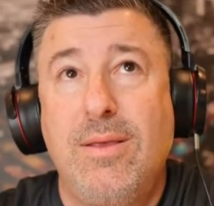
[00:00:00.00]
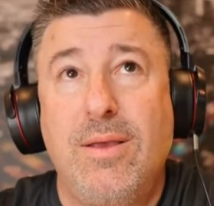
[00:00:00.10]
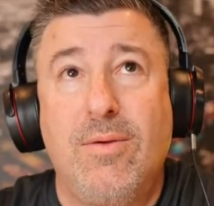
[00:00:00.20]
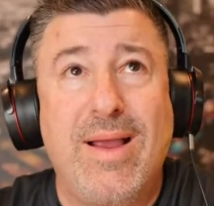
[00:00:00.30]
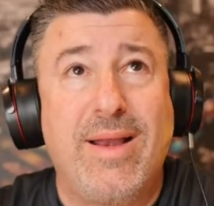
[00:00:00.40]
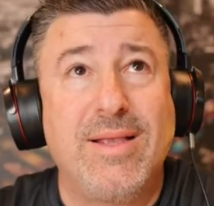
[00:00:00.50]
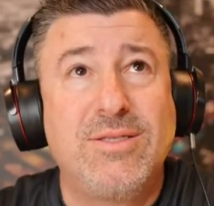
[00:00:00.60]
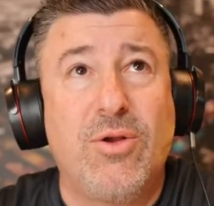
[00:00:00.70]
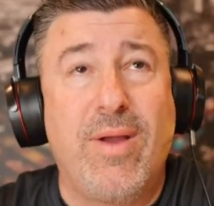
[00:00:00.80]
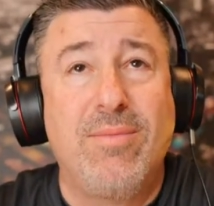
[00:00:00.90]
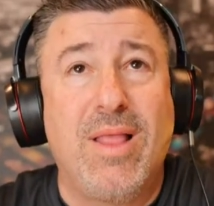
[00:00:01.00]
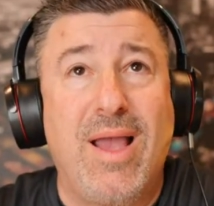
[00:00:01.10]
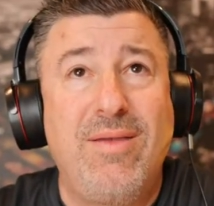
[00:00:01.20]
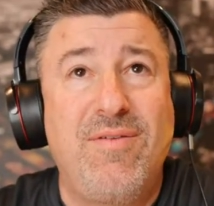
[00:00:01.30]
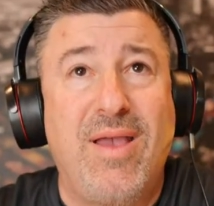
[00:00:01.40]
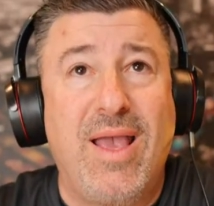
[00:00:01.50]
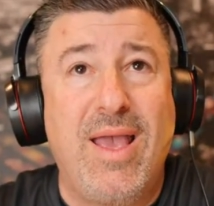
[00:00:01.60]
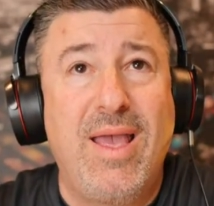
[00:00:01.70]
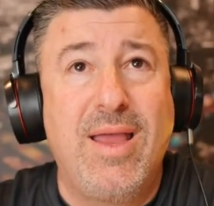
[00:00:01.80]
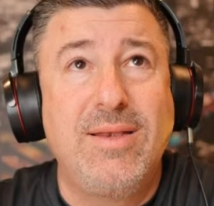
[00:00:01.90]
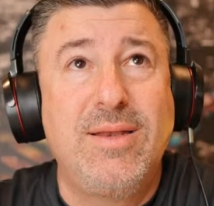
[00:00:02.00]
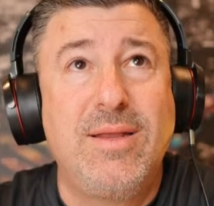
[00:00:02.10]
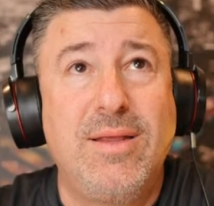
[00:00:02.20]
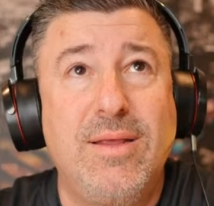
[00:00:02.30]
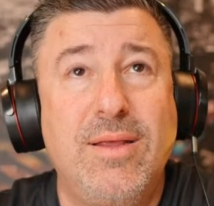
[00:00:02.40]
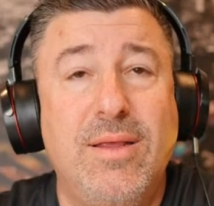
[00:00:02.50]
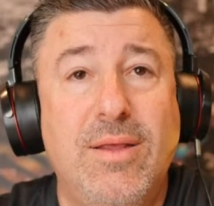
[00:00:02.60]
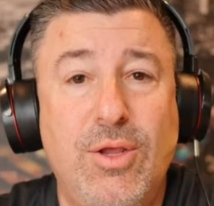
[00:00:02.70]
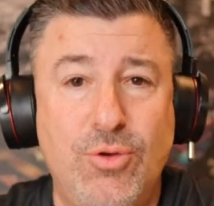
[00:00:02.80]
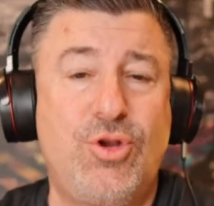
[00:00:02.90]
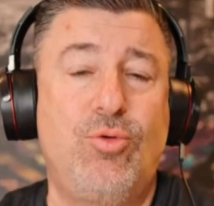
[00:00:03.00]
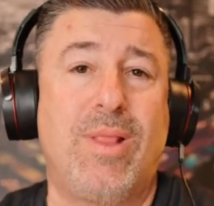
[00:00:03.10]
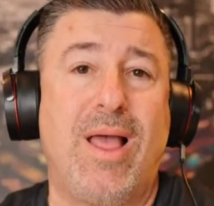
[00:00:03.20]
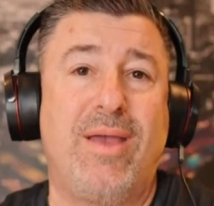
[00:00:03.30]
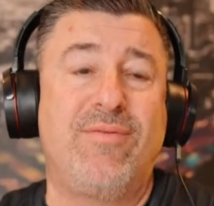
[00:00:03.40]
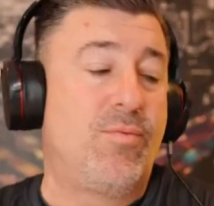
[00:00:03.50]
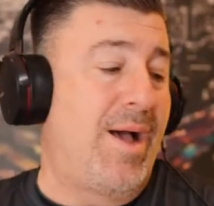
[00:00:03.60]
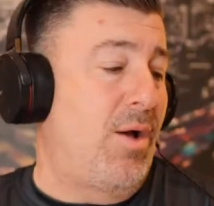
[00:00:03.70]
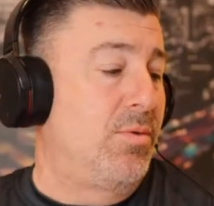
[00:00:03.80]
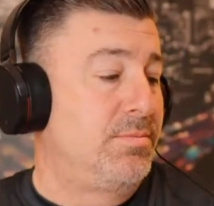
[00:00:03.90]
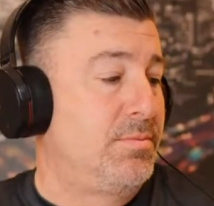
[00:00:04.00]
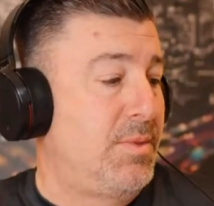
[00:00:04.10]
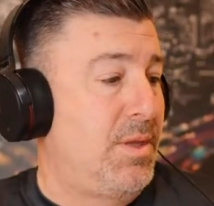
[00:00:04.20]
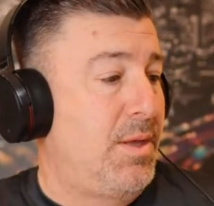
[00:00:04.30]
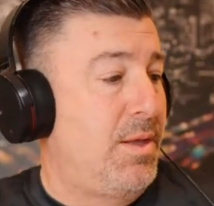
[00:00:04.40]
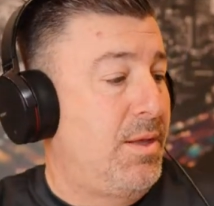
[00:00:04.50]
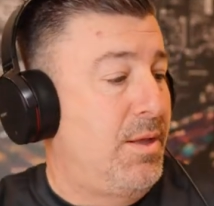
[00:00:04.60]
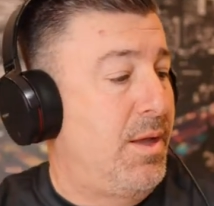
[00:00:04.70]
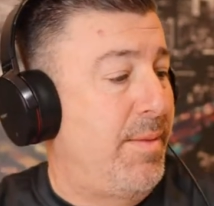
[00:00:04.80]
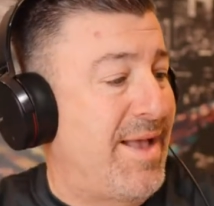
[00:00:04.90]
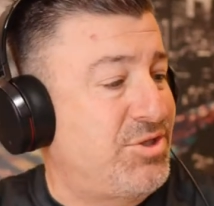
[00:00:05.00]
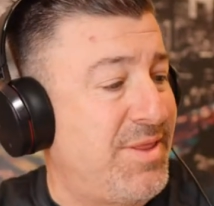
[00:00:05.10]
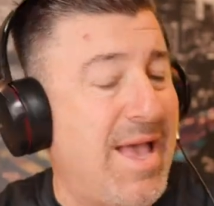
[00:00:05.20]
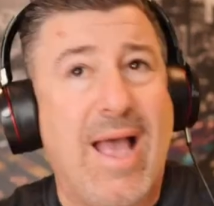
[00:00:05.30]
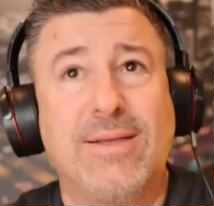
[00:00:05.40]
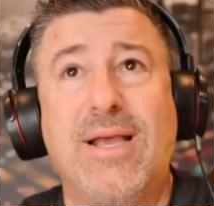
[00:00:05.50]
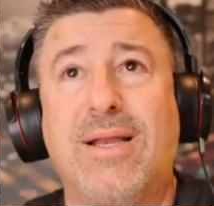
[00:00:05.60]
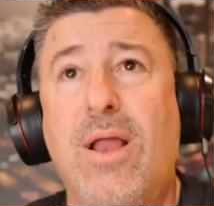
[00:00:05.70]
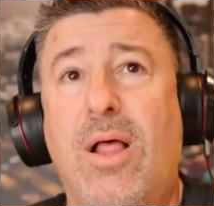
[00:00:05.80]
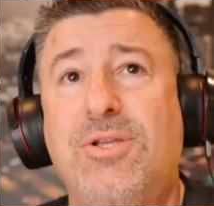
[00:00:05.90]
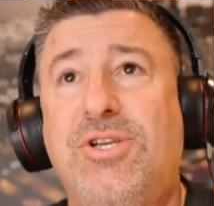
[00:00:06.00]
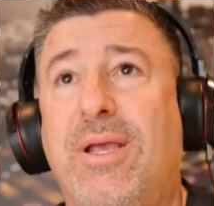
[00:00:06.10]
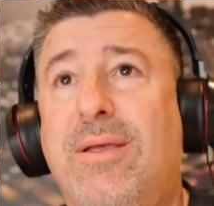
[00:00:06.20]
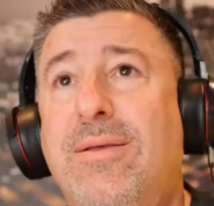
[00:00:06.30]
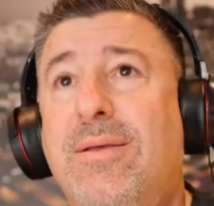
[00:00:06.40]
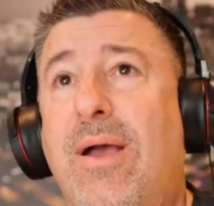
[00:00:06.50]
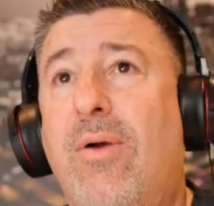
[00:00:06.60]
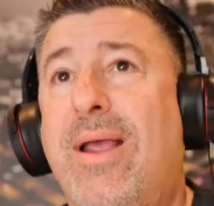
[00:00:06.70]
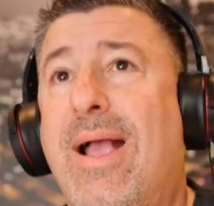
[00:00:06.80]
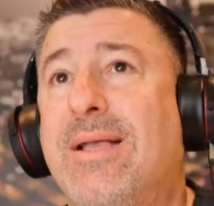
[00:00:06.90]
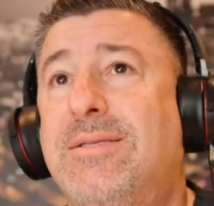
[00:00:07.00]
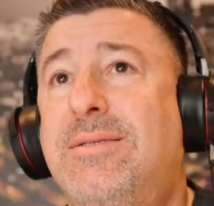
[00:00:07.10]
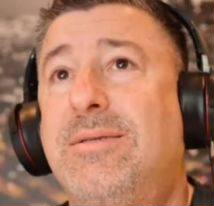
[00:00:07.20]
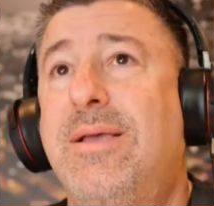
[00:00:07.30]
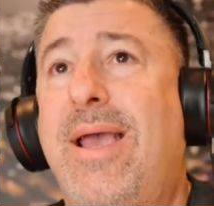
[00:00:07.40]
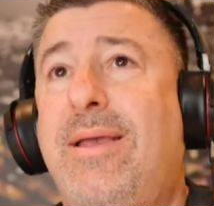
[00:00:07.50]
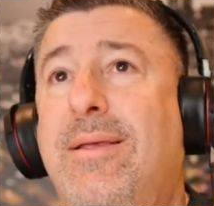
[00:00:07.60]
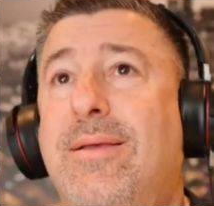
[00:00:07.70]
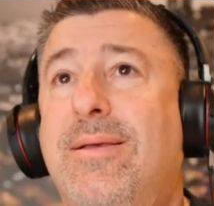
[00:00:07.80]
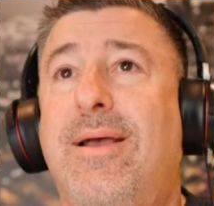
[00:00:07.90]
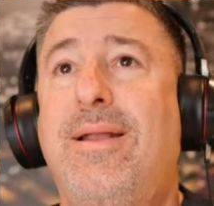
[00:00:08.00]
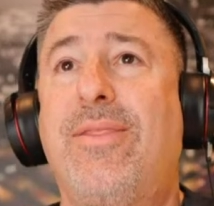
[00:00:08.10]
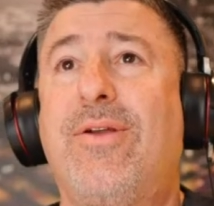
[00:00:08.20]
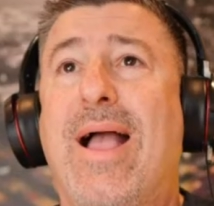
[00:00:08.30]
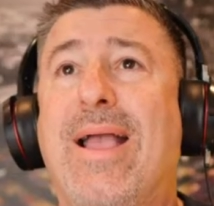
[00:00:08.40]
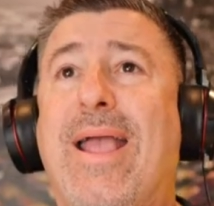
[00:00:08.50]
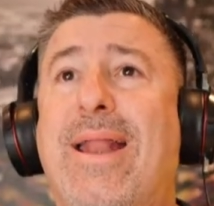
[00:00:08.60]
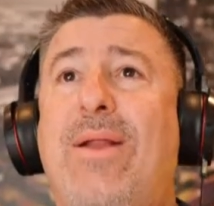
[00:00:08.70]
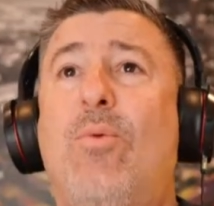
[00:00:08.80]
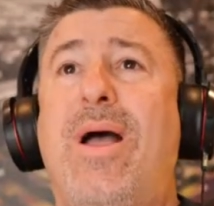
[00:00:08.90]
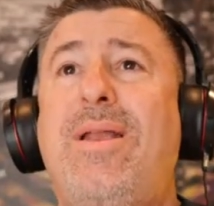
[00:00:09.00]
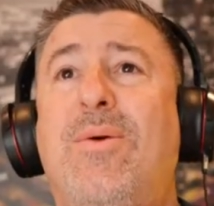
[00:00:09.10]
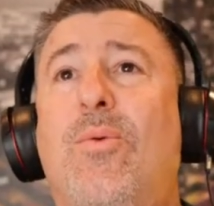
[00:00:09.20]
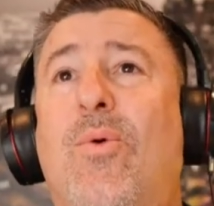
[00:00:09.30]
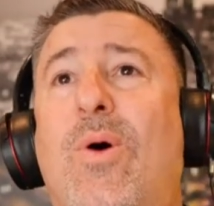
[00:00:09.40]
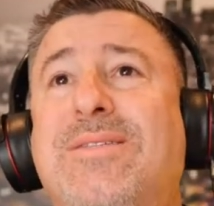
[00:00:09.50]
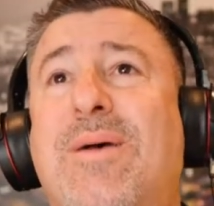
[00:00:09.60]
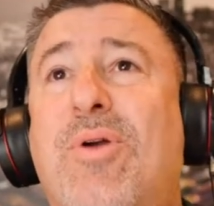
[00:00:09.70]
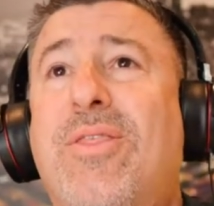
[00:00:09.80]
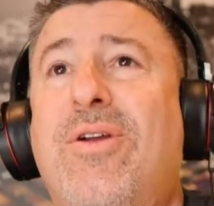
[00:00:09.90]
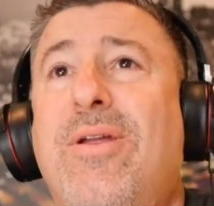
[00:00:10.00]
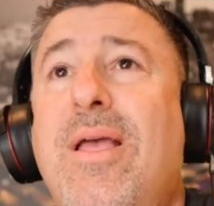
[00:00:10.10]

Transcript: All right. Instagram live and YouTube live. Wow. Imagine that technology. How are you guys? Hey, another guy, 881. What's up, brother?